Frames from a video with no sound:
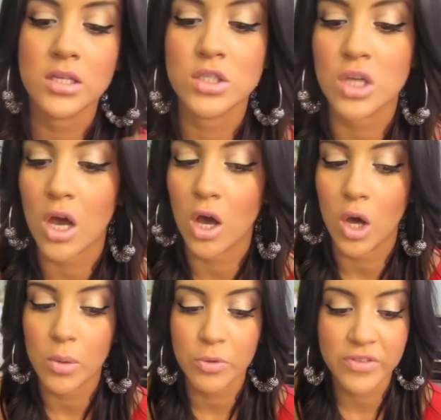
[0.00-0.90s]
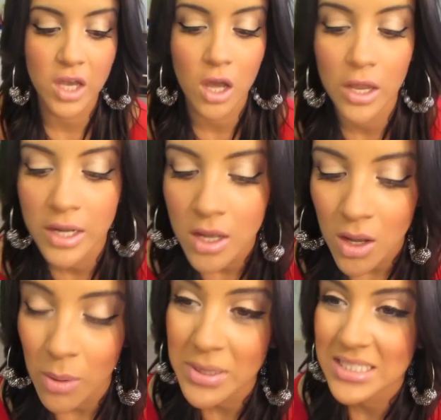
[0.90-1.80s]
so moving on, I'm
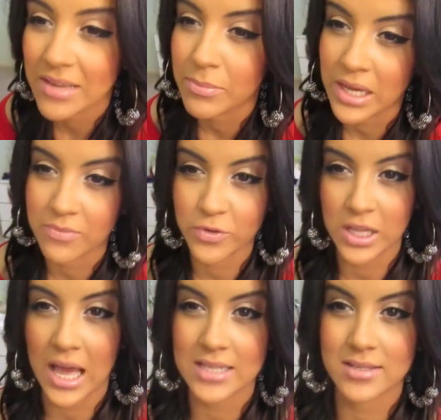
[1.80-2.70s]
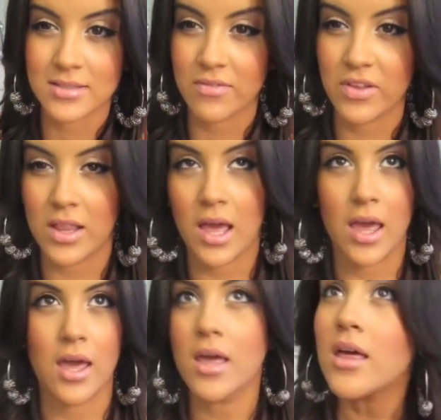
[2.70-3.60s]
gonna save makeup for last because I feel
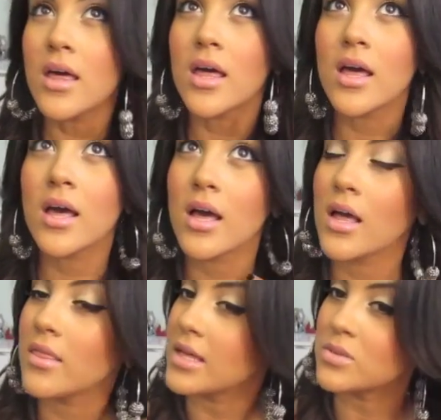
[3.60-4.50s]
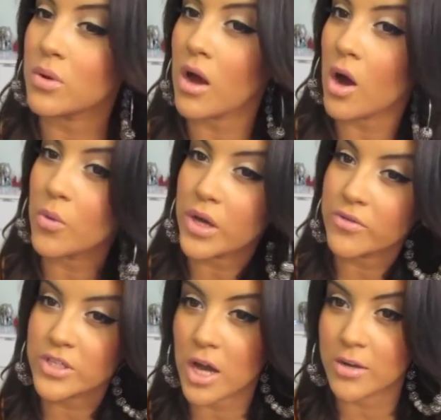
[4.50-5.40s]
like that's what all we
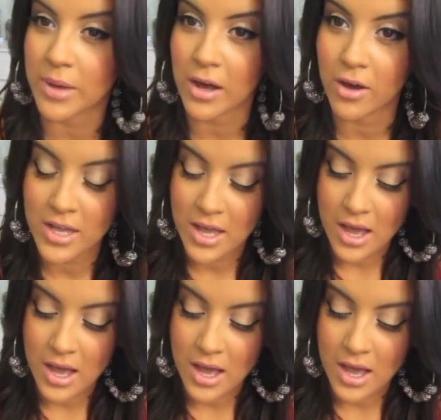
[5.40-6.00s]
ever talk about.